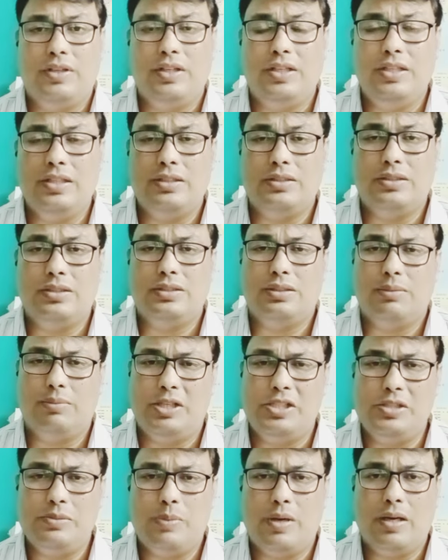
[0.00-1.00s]
years is a
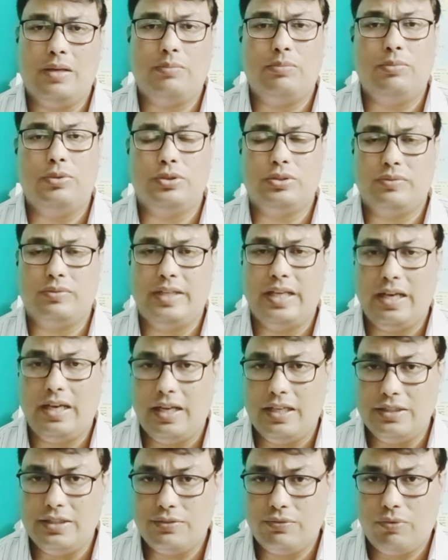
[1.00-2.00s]
benchmark most of the
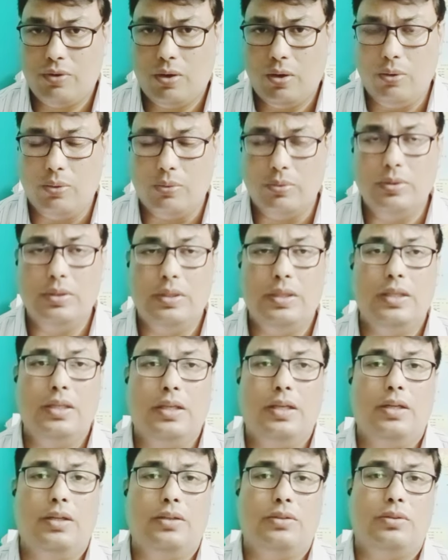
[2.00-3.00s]
airlines follow.
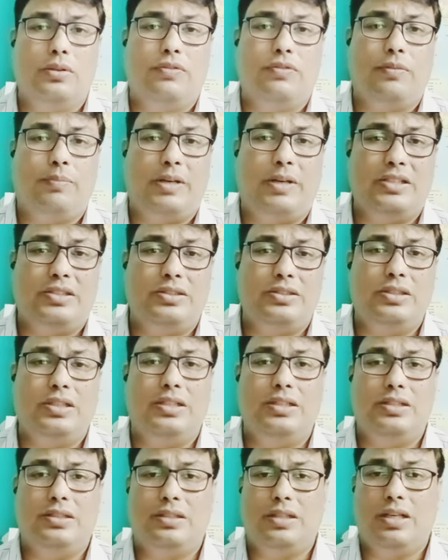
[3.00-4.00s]
So if a passenger
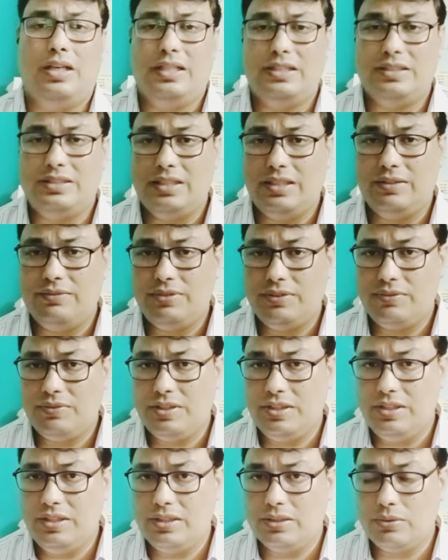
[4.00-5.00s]
is less than
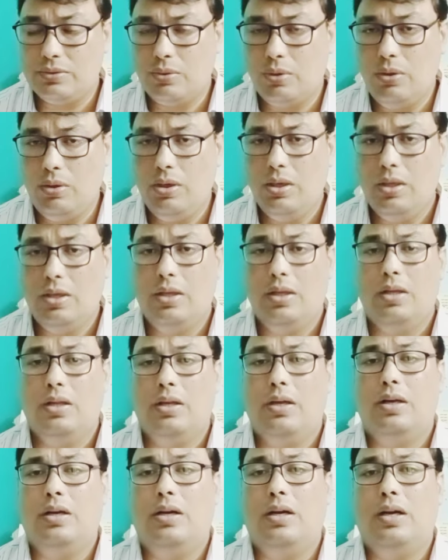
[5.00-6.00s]
15 years old,
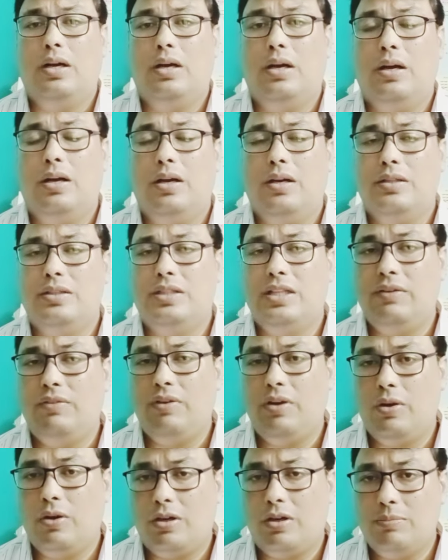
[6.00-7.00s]
they will
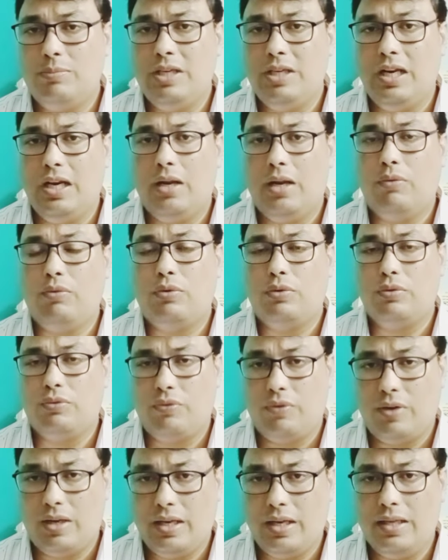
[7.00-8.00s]
not be allowed to
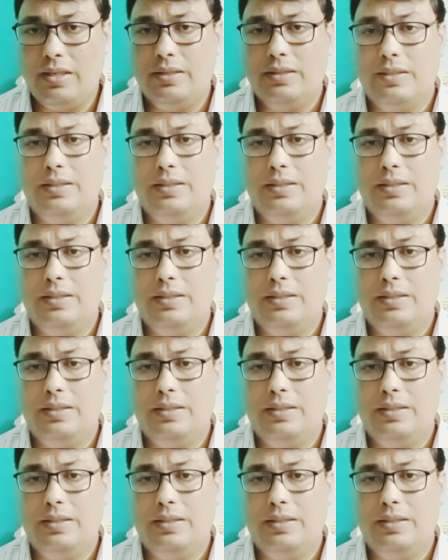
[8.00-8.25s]
fly